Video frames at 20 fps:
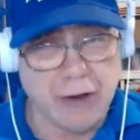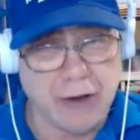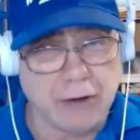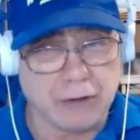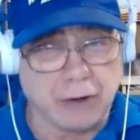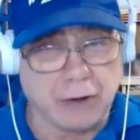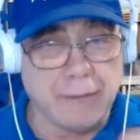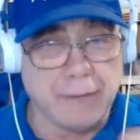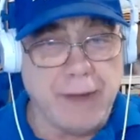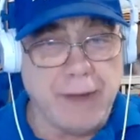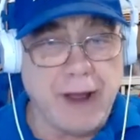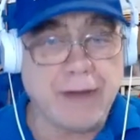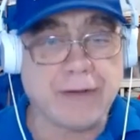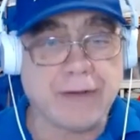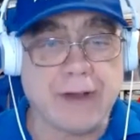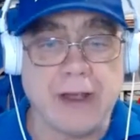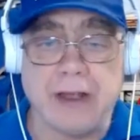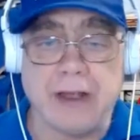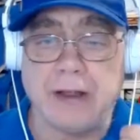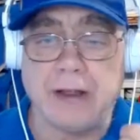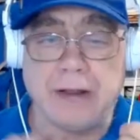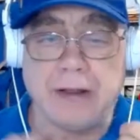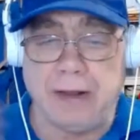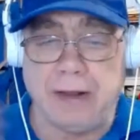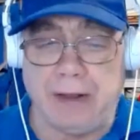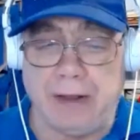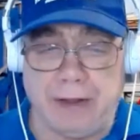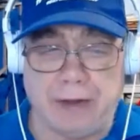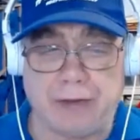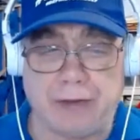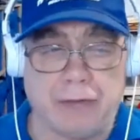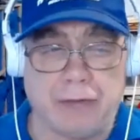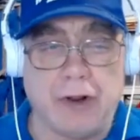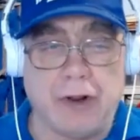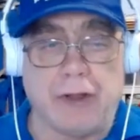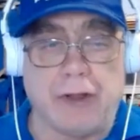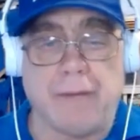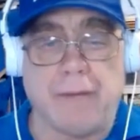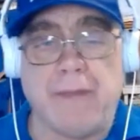So the masking, this is one of